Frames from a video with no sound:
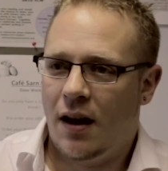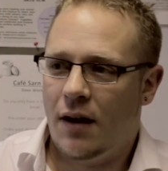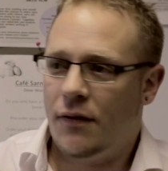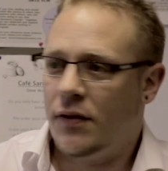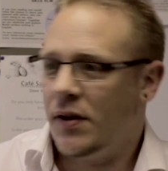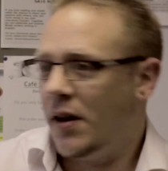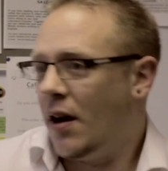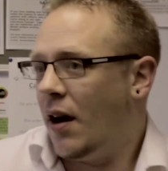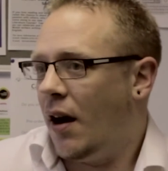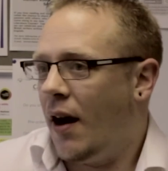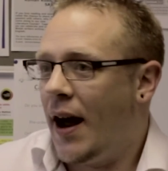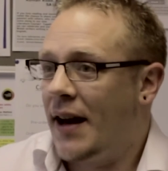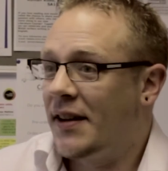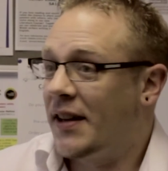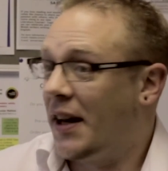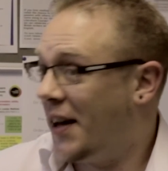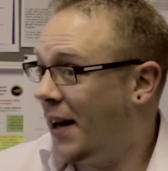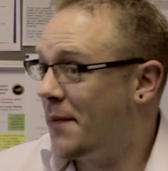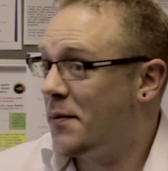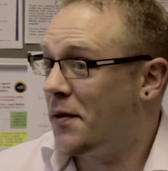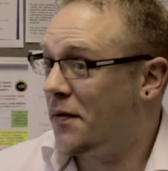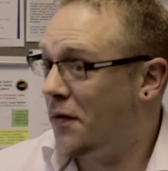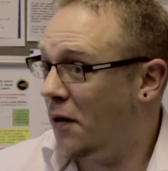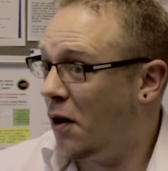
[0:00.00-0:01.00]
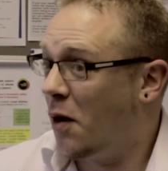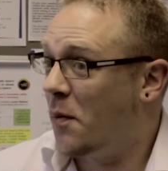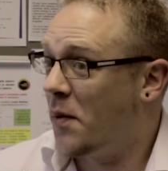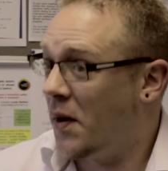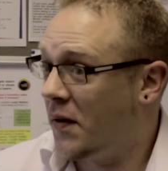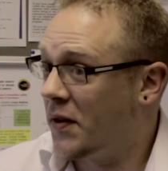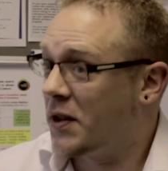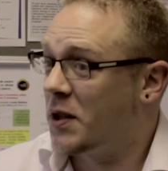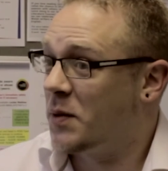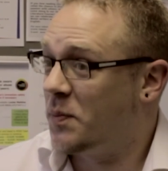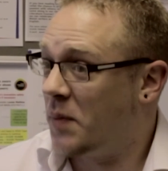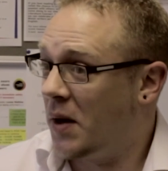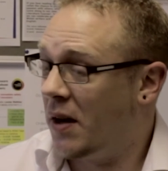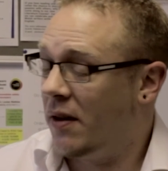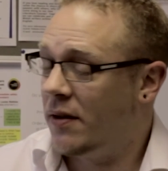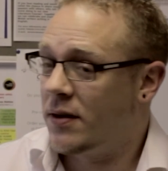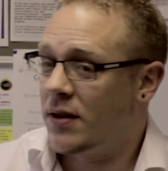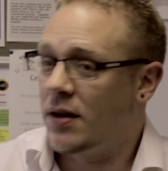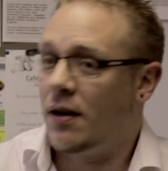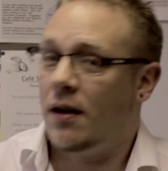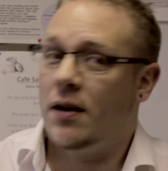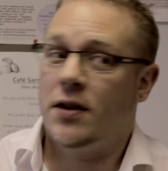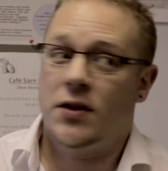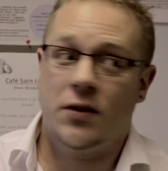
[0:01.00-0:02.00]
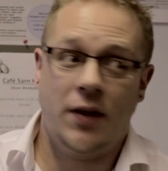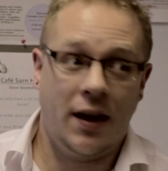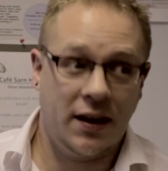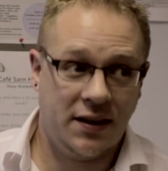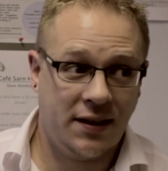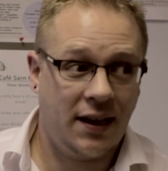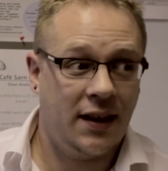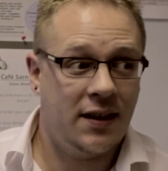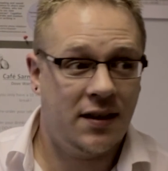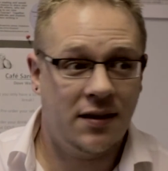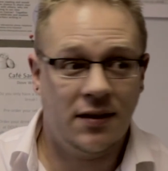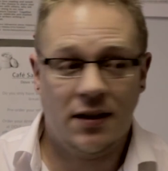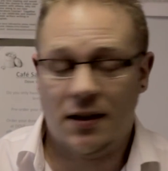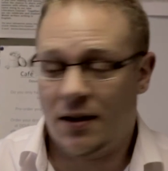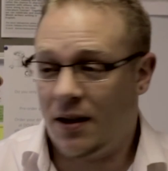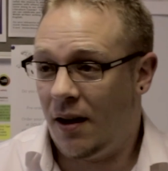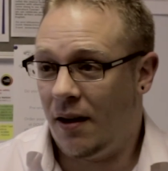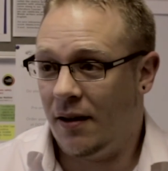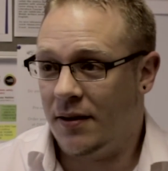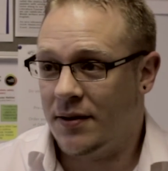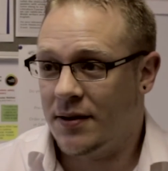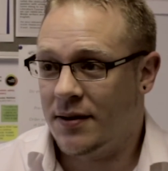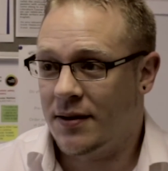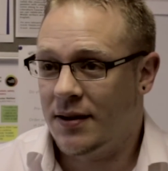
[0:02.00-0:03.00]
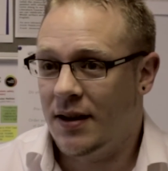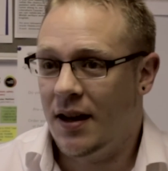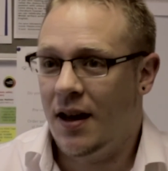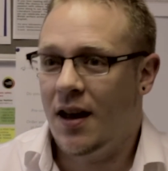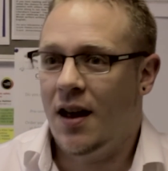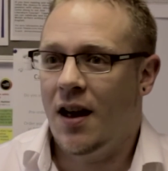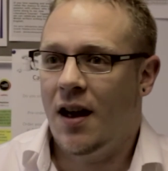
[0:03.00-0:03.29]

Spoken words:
I thought, yeah, I ain't done that before, a bit of experience. So I started teaching the class.